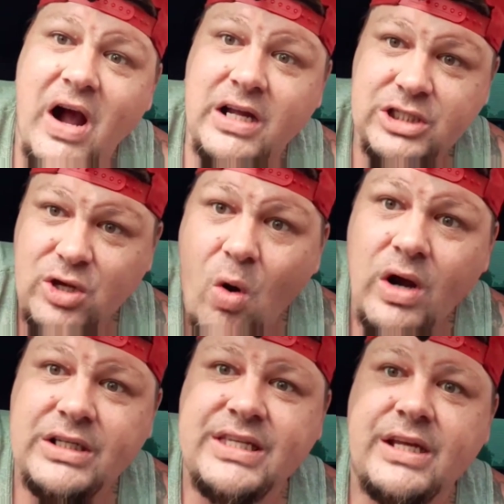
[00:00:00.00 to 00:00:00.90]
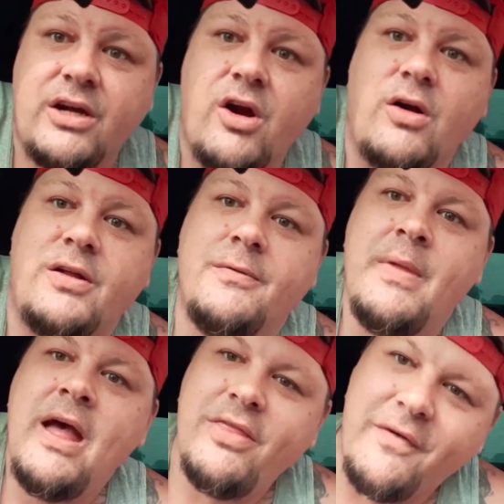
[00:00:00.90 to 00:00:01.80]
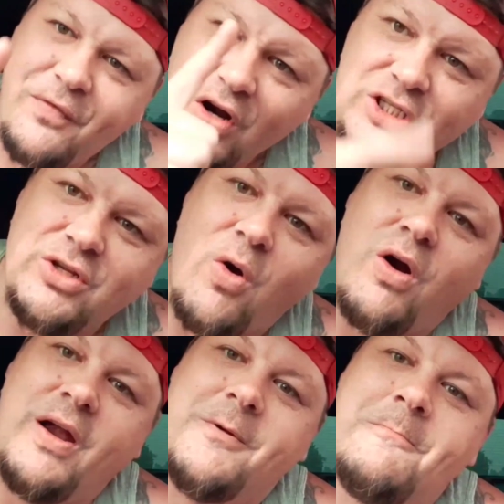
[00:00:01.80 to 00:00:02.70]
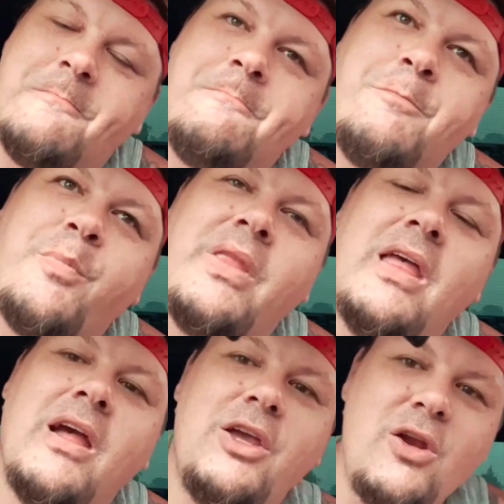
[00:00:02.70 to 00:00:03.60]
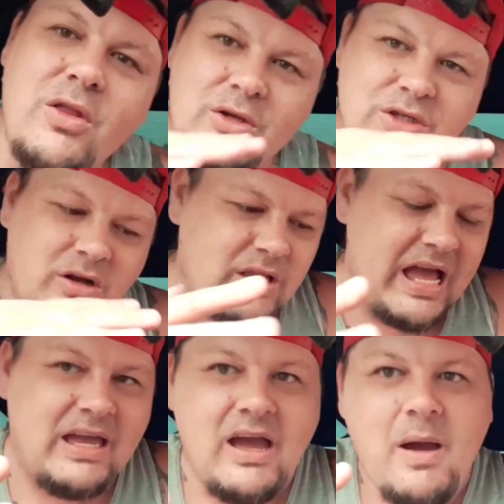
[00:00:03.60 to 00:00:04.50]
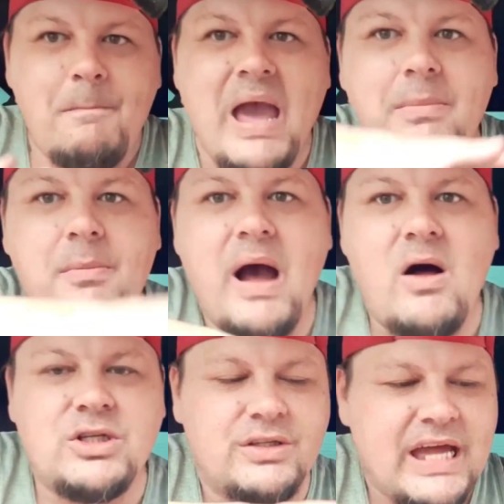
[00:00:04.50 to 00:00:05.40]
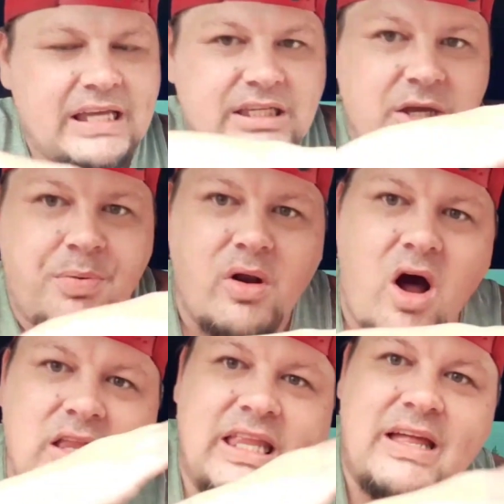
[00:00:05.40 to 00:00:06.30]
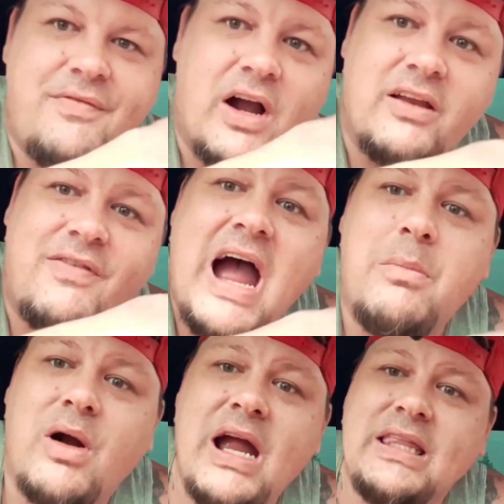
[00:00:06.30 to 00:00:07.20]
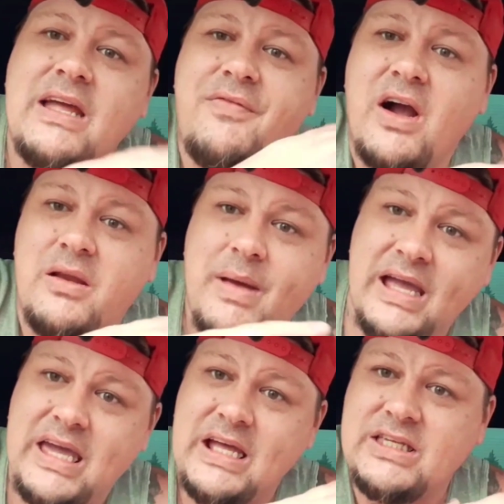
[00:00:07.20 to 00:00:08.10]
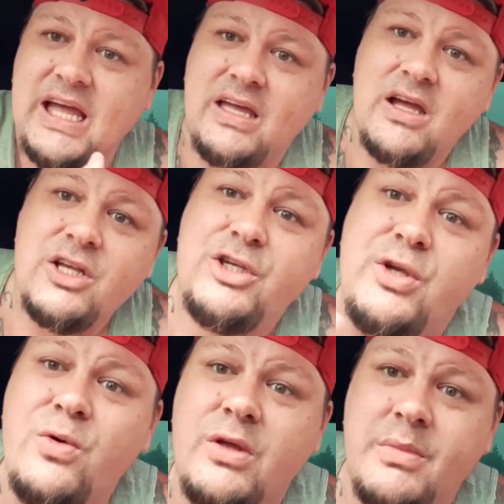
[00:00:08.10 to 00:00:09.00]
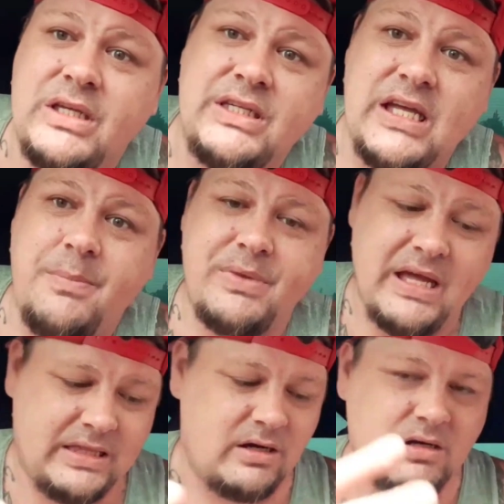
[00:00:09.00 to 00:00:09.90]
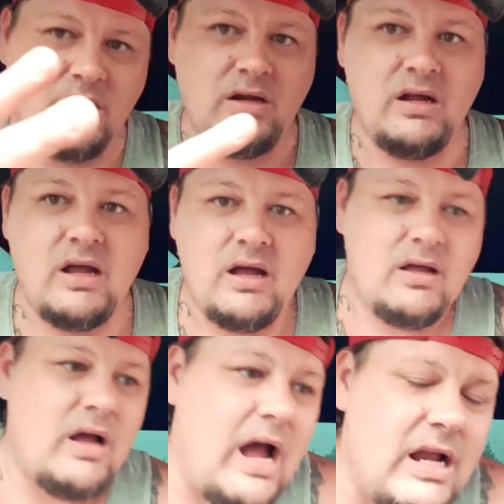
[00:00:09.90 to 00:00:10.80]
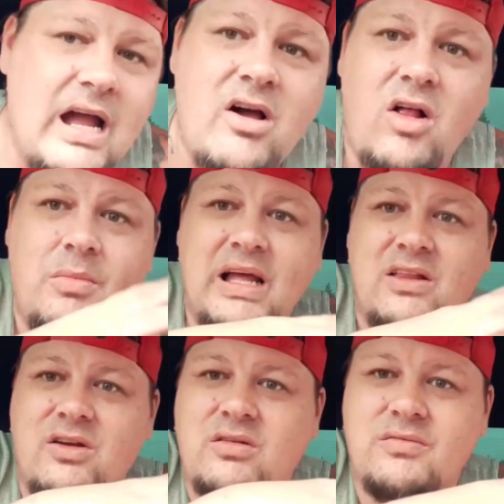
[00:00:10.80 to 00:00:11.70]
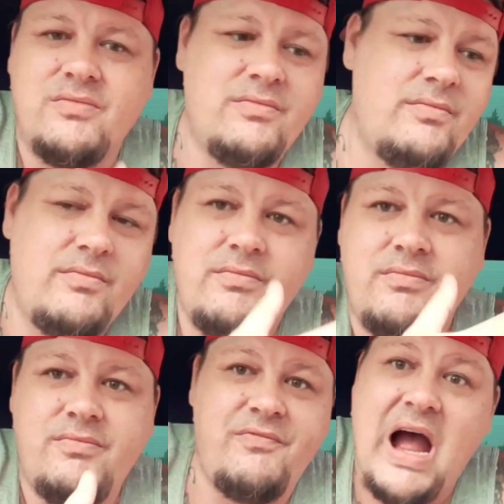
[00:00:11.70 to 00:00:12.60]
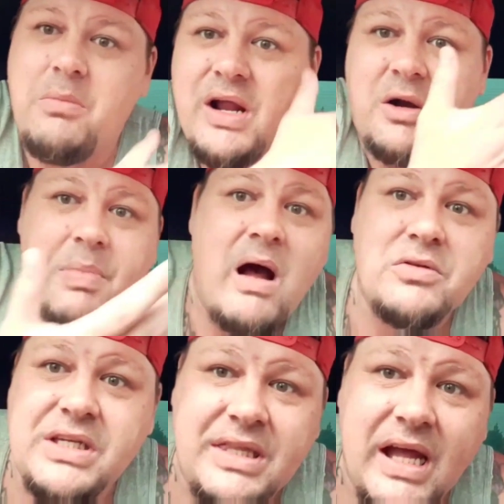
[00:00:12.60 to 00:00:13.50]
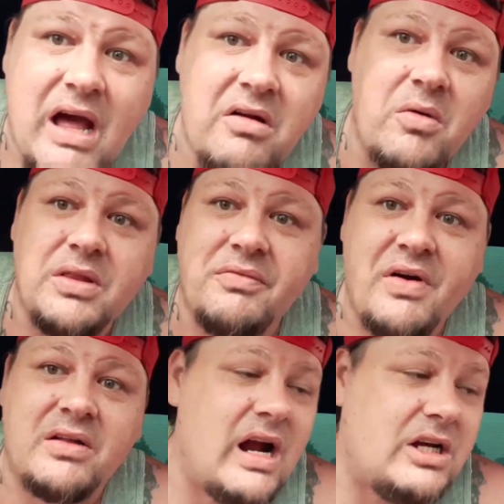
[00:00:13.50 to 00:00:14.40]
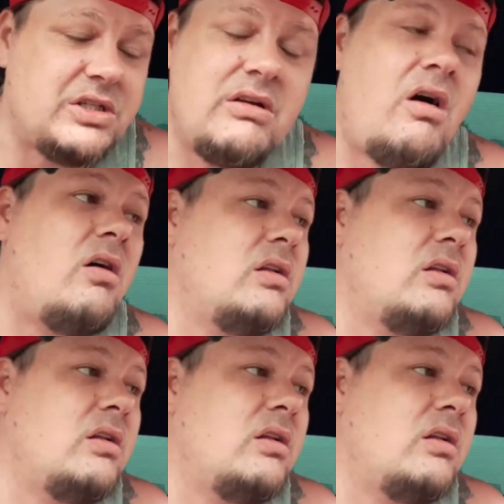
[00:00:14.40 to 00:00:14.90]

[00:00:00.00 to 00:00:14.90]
stories that occurred. The first story, you know those little like baby bouncer things that you put on and they fucking vibrate and they fucking make kids like soothe them to sleep, like they're, I call them like a little vibrator bouncy thing. I don't know what the fuck they're actually called.